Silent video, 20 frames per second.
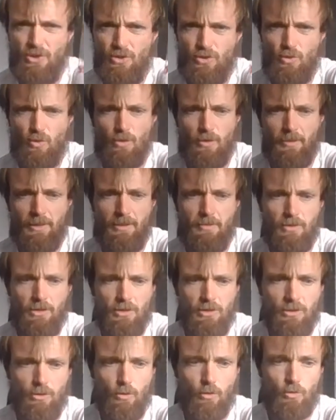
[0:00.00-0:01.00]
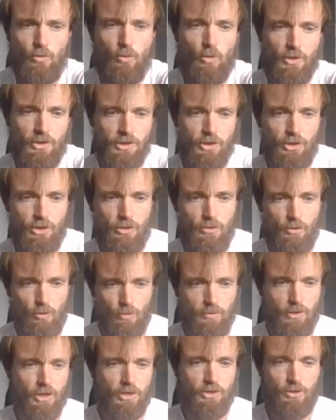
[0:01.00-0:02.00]
toilet papers, or toilet tissues, or
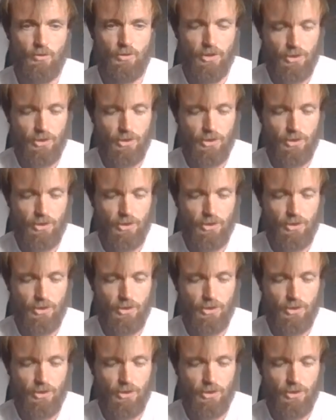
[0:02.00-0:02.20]
personal